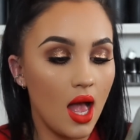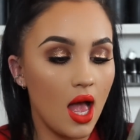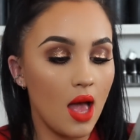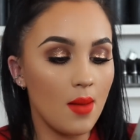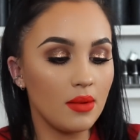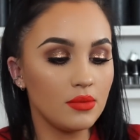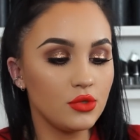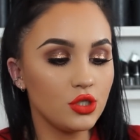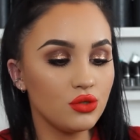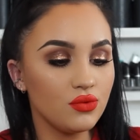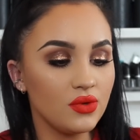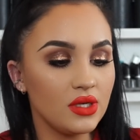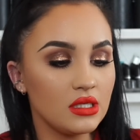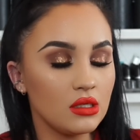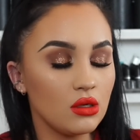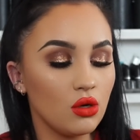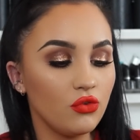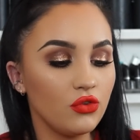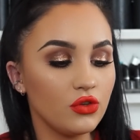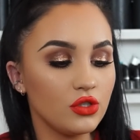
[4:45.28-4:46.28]
I'm just
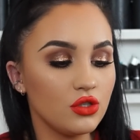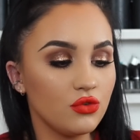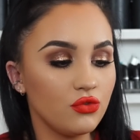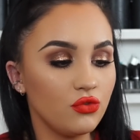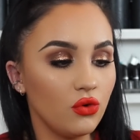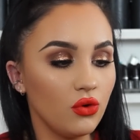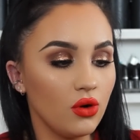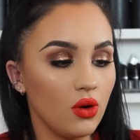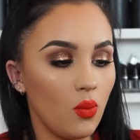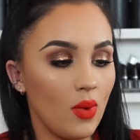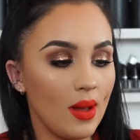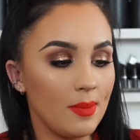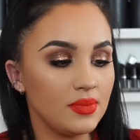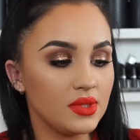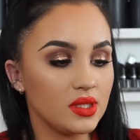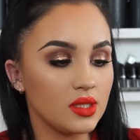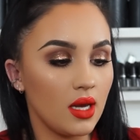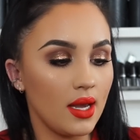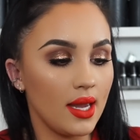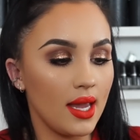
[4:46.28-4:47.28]
reading off the Sephora
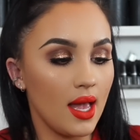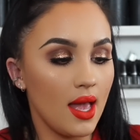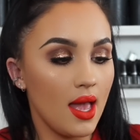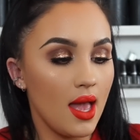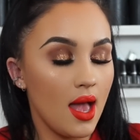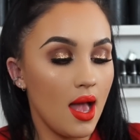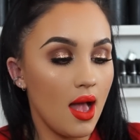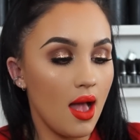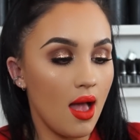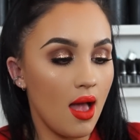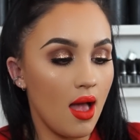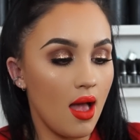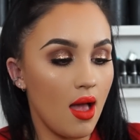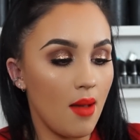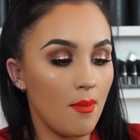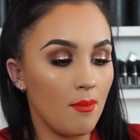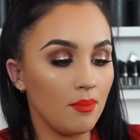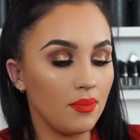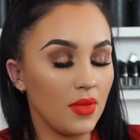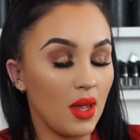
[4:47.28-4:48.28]
website
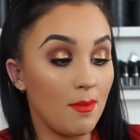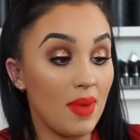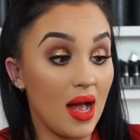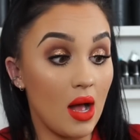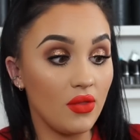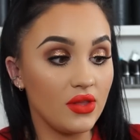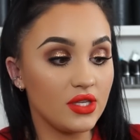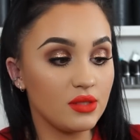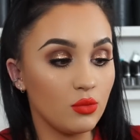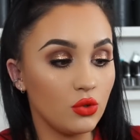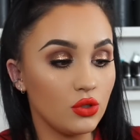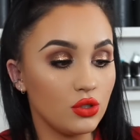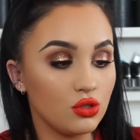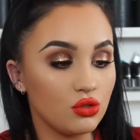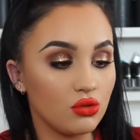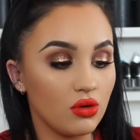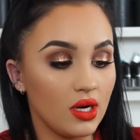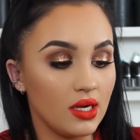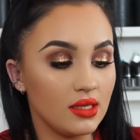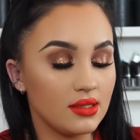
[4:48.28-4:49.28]
about this
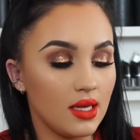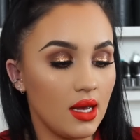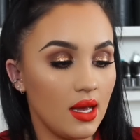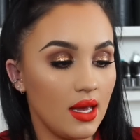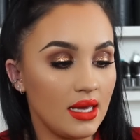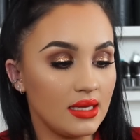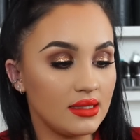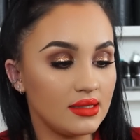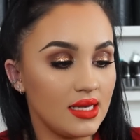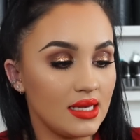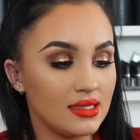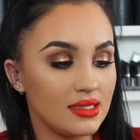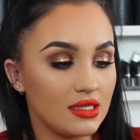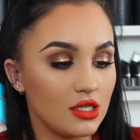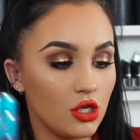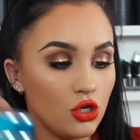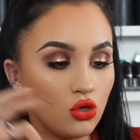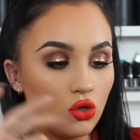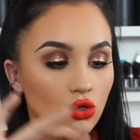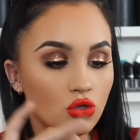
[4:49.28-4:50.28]
moisturizer. It says
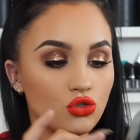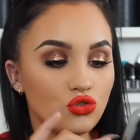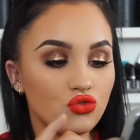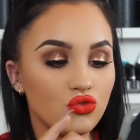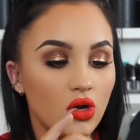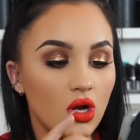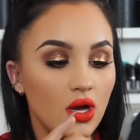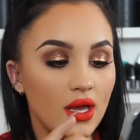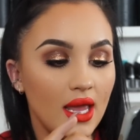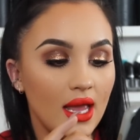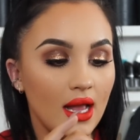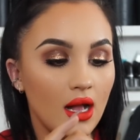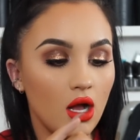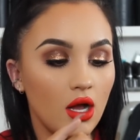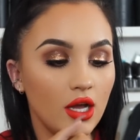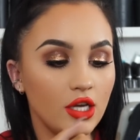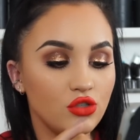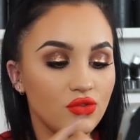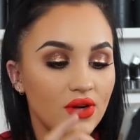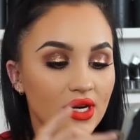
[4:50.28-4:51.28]
it's a non-drying
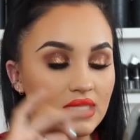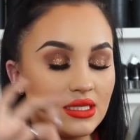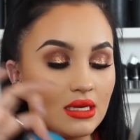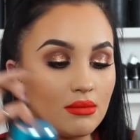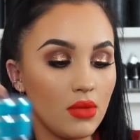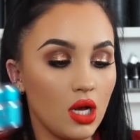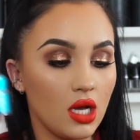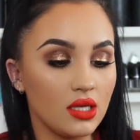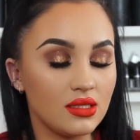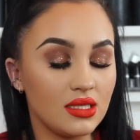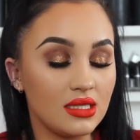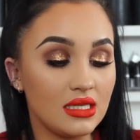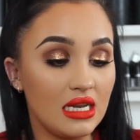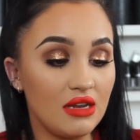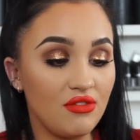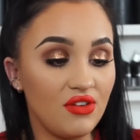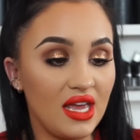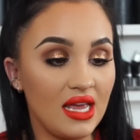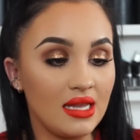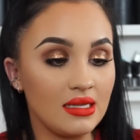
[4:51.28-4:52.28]
hydrating mask to
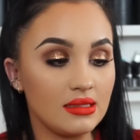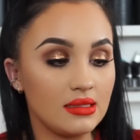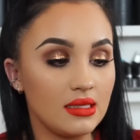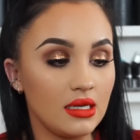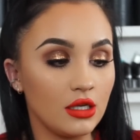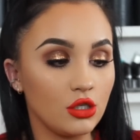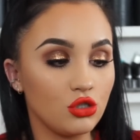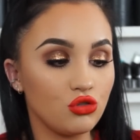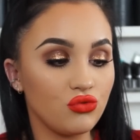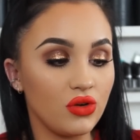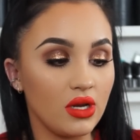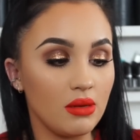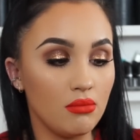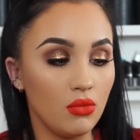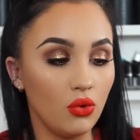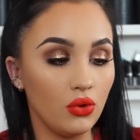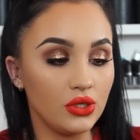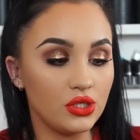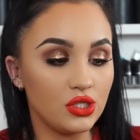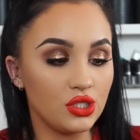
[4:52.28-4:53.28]
deliver instant extreme
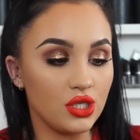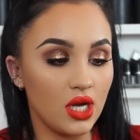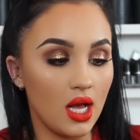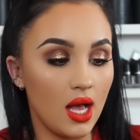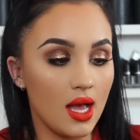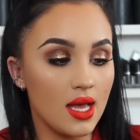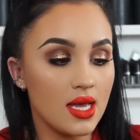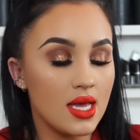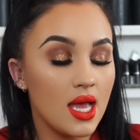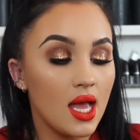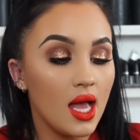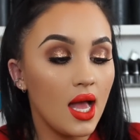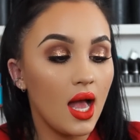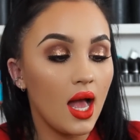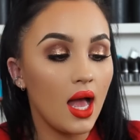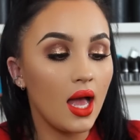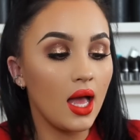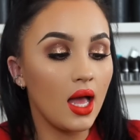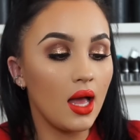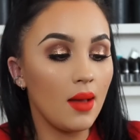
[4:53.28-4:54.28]
moisture.
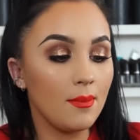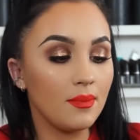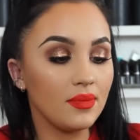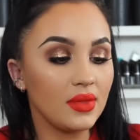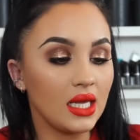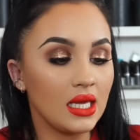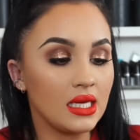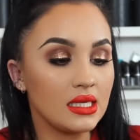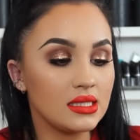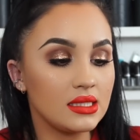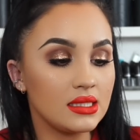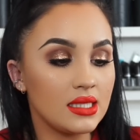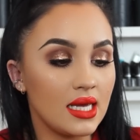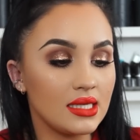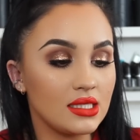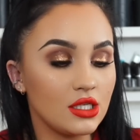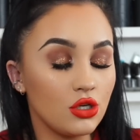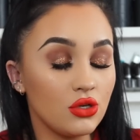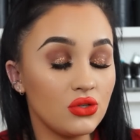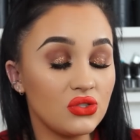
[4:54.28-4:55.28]
It
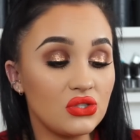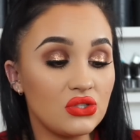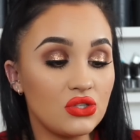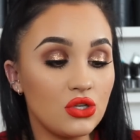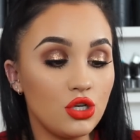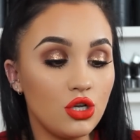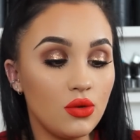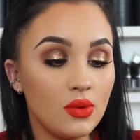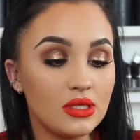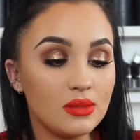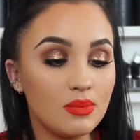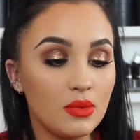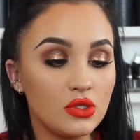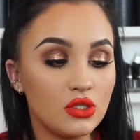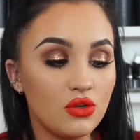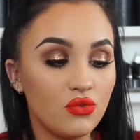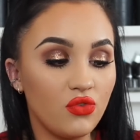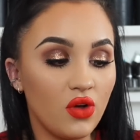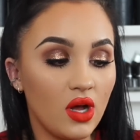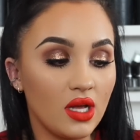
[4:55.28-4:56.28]
says it uses the newest,
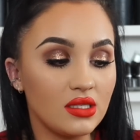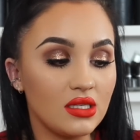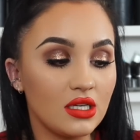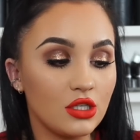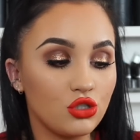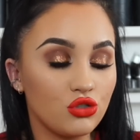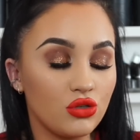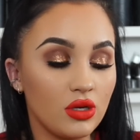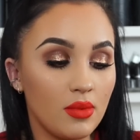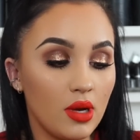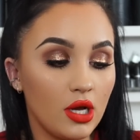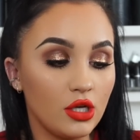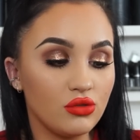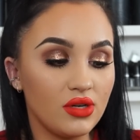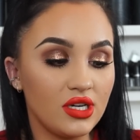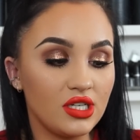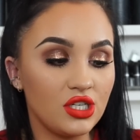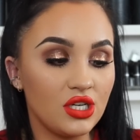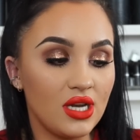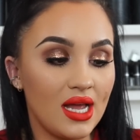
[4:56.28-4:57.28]
most advanced extreme
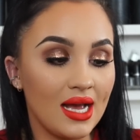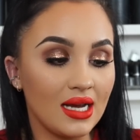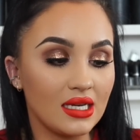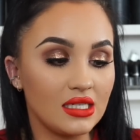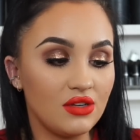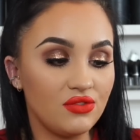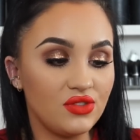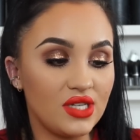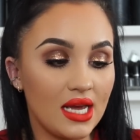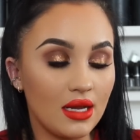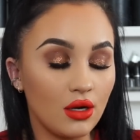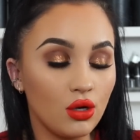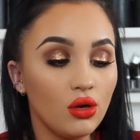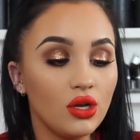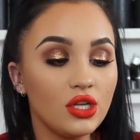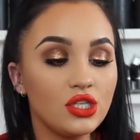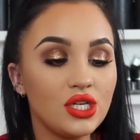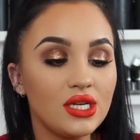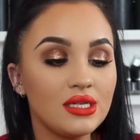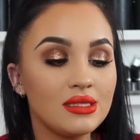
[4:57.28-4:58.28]
hydration active
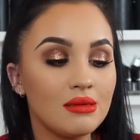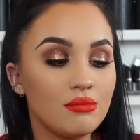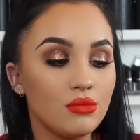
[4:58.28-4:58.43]
technologies.